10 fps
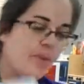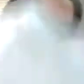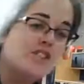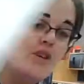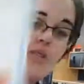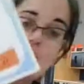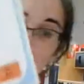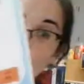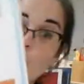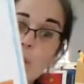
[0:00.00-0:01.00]
So these
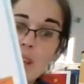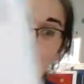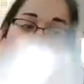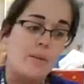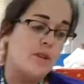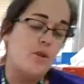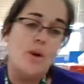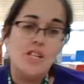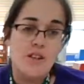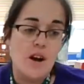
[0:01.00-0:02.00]
are really great when you
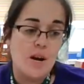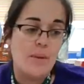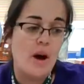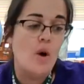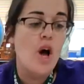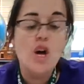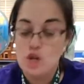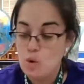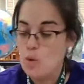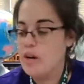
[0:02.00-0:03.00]
want to talk about
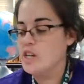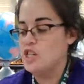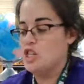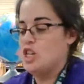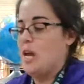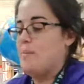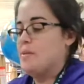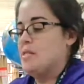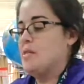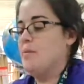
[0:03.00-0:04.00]
your
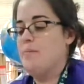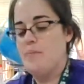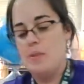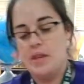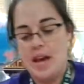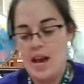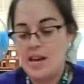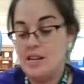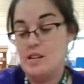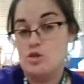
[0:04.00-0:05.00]
shapes. Okay,
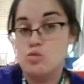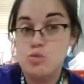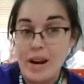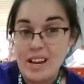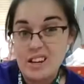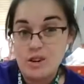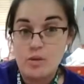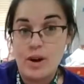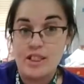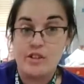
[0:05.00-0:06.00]
and it's right in your
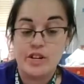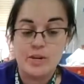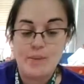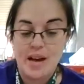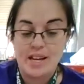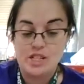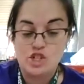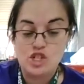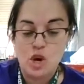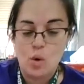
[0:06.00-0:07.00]
red learning bag, and
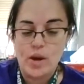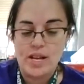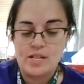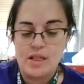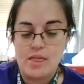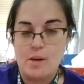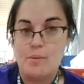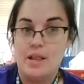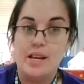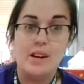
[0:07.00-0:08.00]
so is the
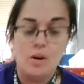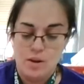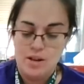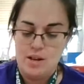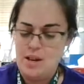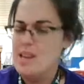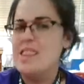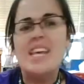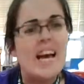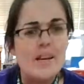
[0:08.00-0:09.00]
Play-Doh. I
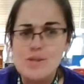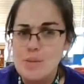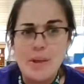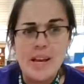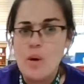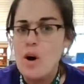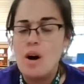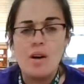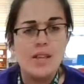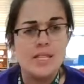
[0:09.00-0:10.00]
think I use the Play-Doh
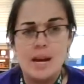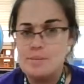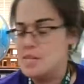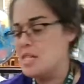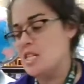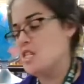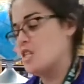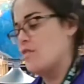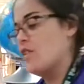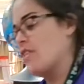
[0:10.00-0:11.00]
all the time to teach
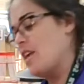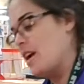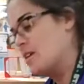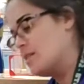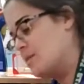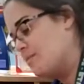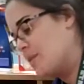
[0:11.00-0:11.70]
different things.